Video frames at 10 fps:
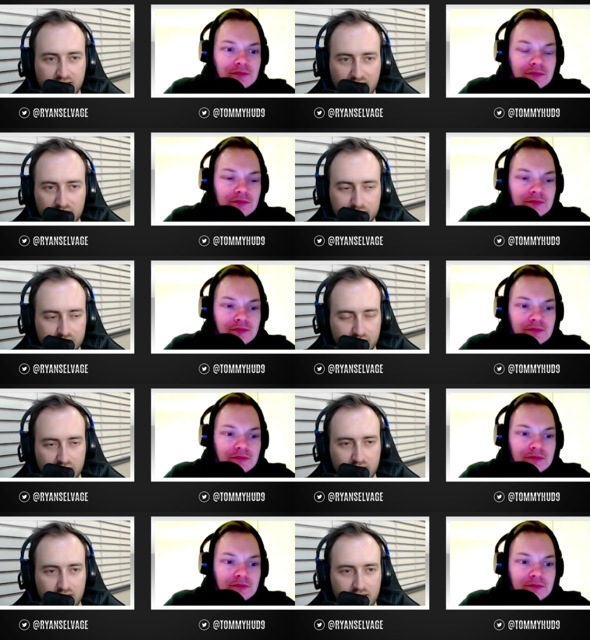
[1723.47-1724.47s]
Speaker 1: games.
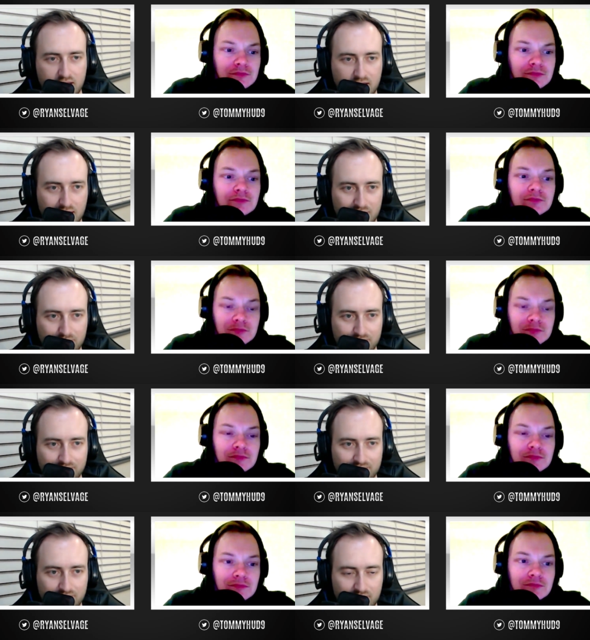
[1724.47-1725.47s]

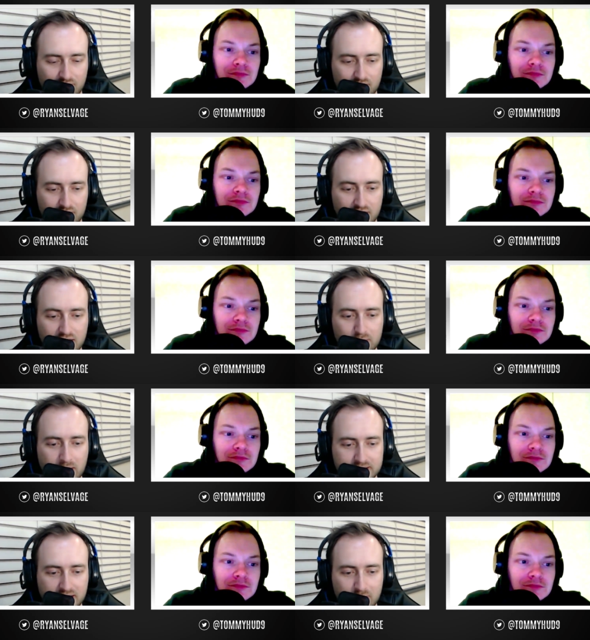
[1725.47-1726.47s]
Um, they're going to
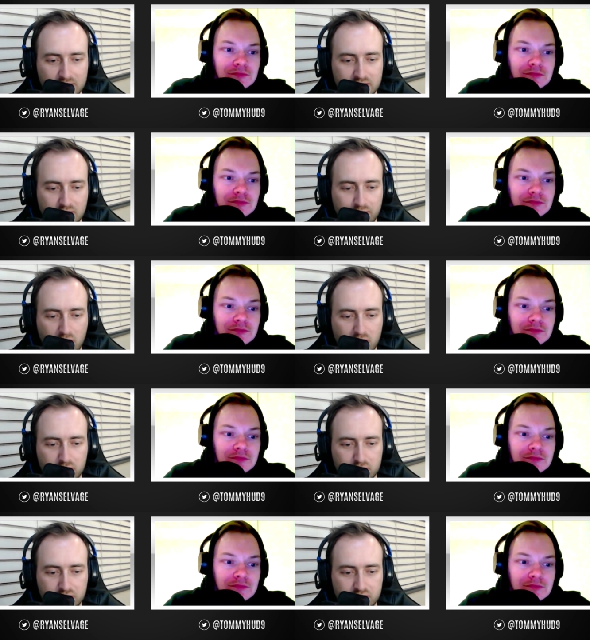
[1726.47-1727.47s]
play deep into the
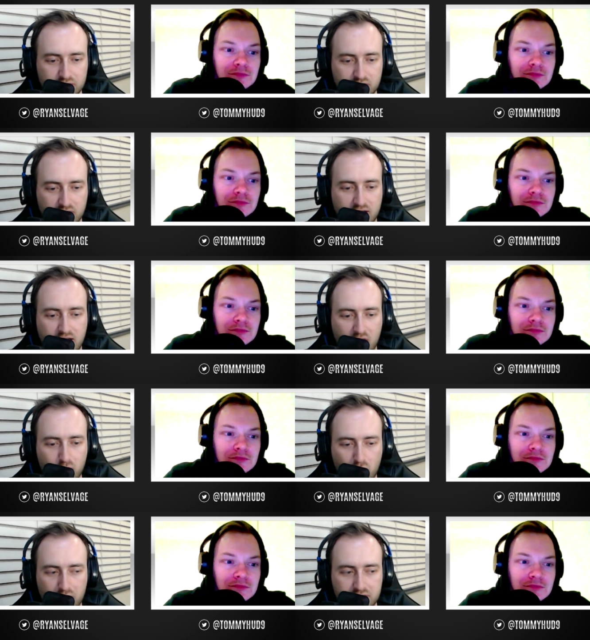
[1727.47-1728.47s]
finals, the
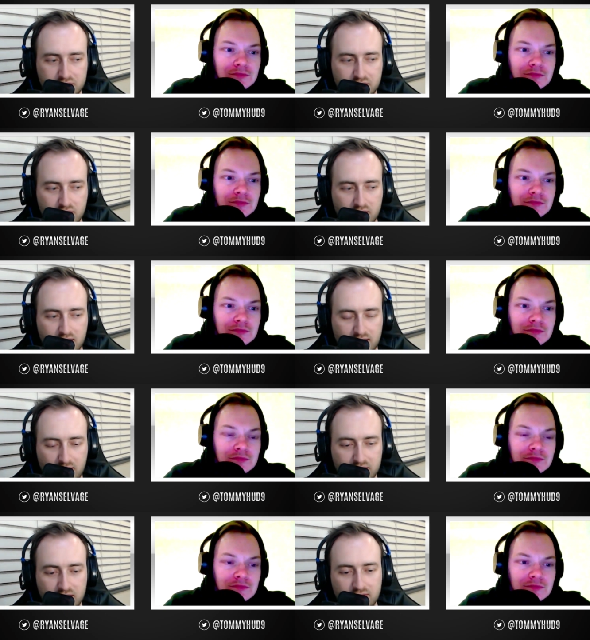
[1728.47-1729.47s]
Cowboys.
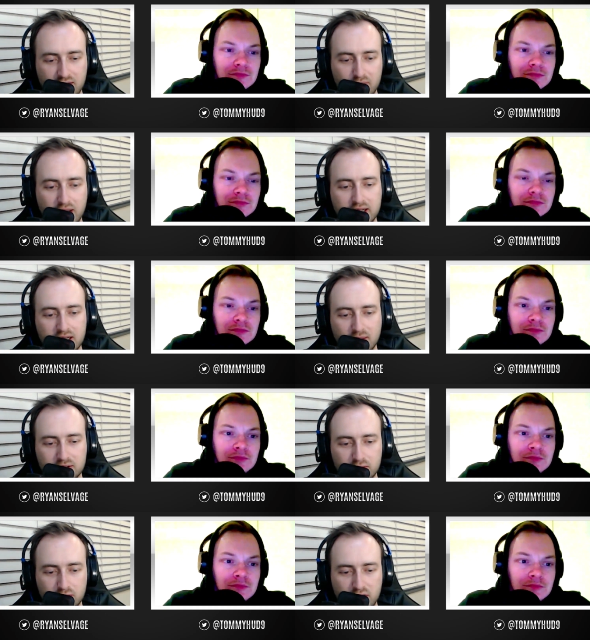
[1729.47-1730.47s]
Now, I think if they make it
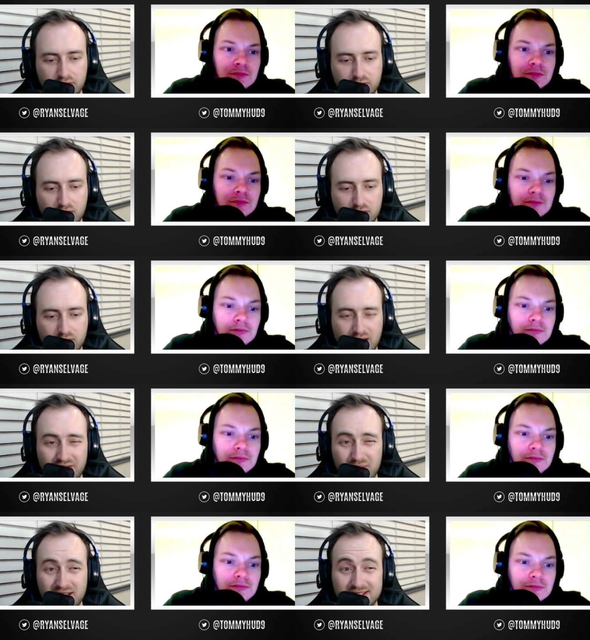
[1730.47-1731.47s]
up to the grand final, they'll
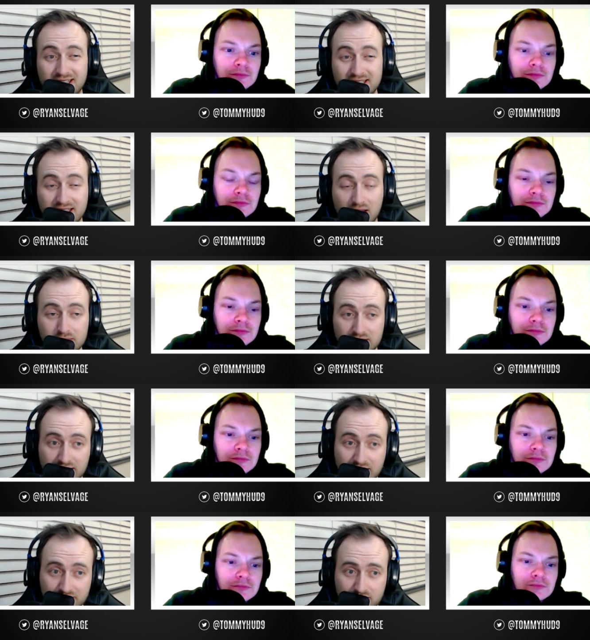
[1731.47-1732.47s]
have about ten
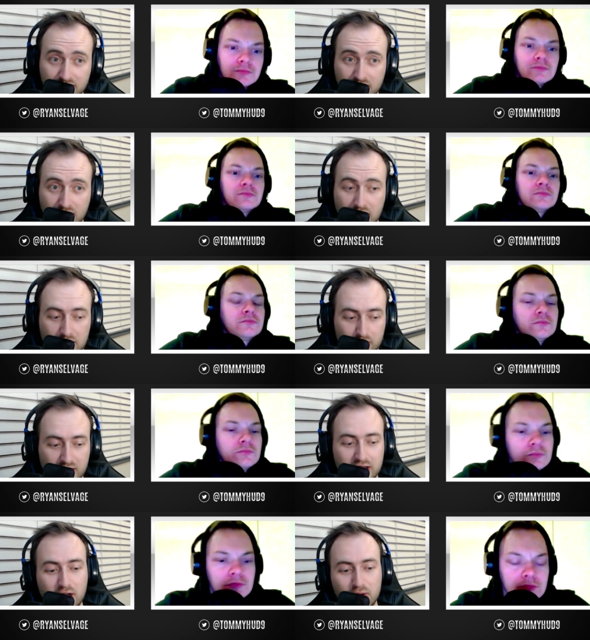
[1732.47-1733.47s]
games left.
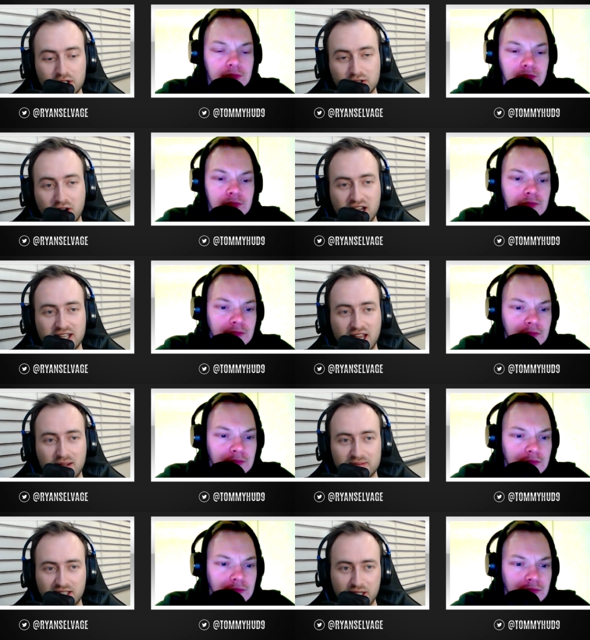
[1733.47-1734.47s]
He'll need to go a try a
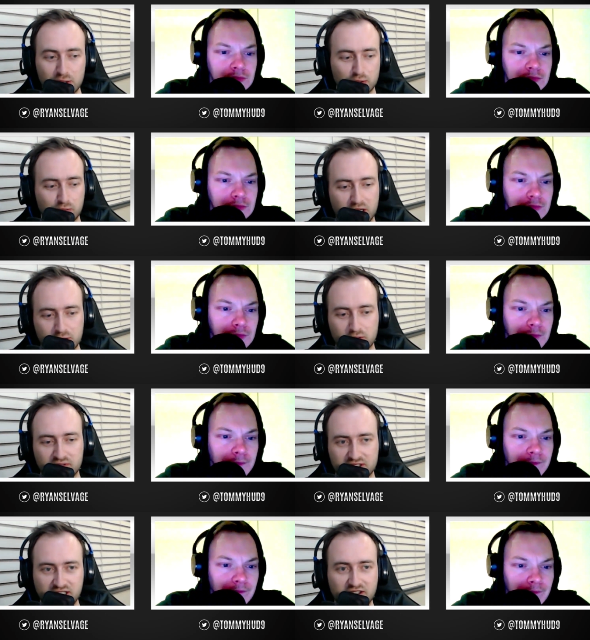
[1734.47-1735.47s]
game to equal the
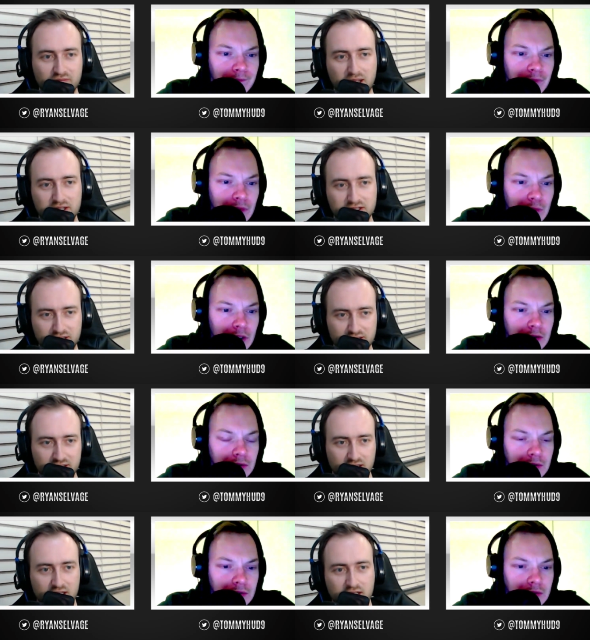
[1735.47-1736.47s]
record of Steve Menzies